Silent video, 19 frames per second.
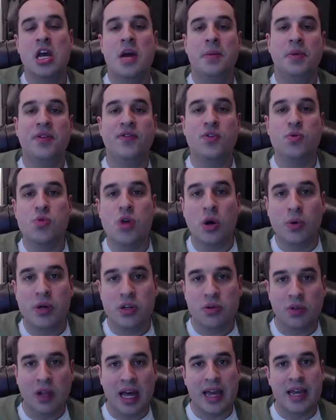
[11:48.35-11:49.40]
But if you know what
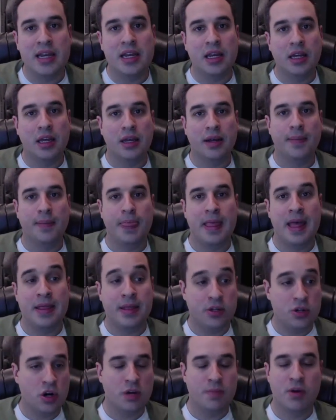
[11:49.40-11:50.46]
you like, and the
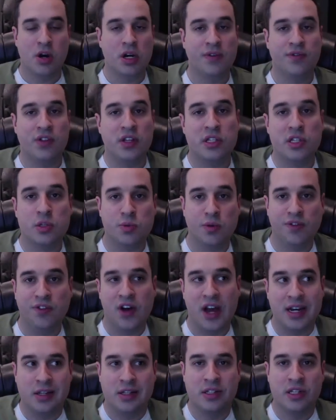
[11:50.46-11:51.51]
target market for this is
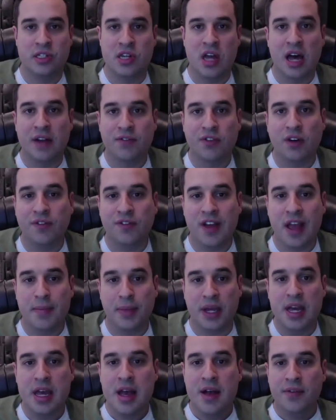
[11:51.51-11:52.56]
refined, this is not for a
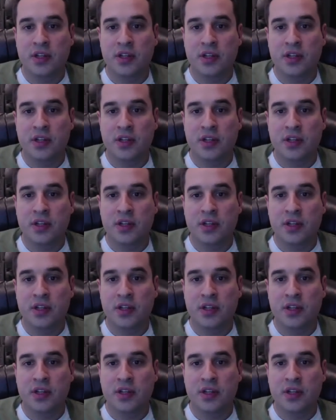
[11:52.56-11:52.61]
family,